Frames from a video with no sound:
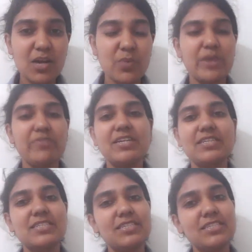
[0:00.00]
where we
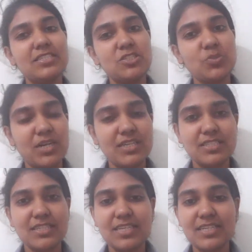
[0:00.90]
discussed Swara
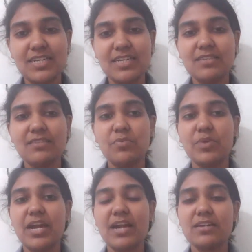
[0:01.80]
Sandhis, and
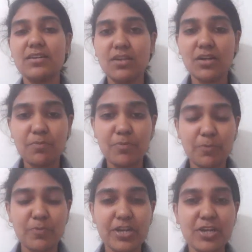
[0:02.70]
we had a
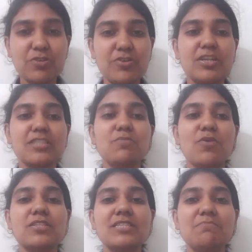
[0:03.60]
pretty good
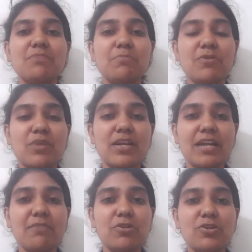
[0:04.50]
response, and people were
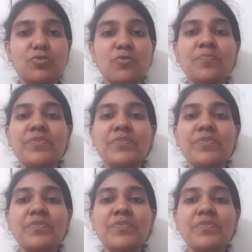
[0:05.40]
able to